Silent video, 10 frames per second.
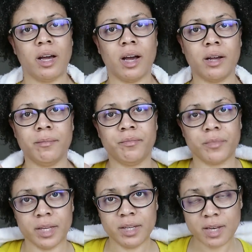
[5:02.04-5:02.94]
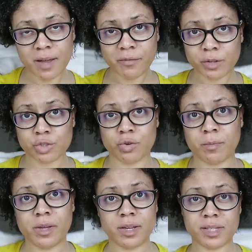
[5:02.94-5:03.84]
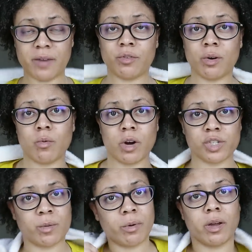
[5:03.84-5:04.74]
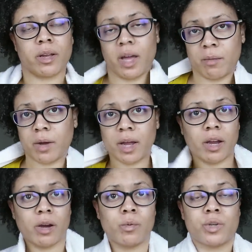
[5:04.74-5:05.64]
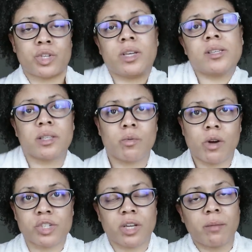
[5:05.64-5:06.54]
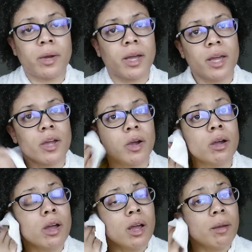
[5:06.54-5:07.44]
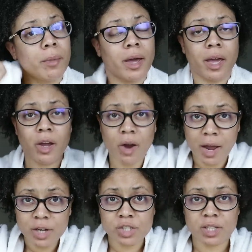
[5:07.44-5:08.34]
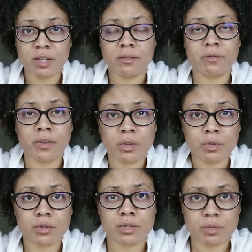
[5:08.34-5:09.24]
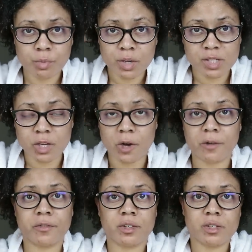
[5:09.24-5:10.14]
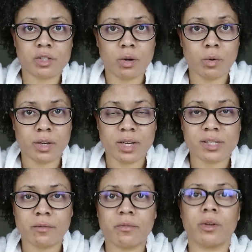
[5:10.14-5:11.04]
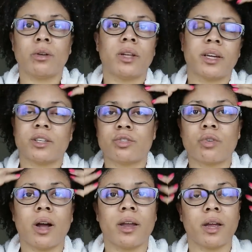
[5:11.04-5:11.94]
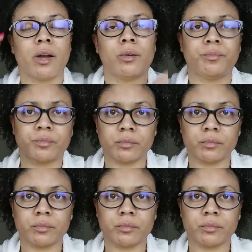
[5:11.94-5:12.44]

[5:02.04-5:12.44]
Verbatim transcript: Um, it did not feel stripping because after I washed the product out of my hair, which easily washed out of my hair, my hair actually feels pretty soft. So it doesn't feel like it's dried out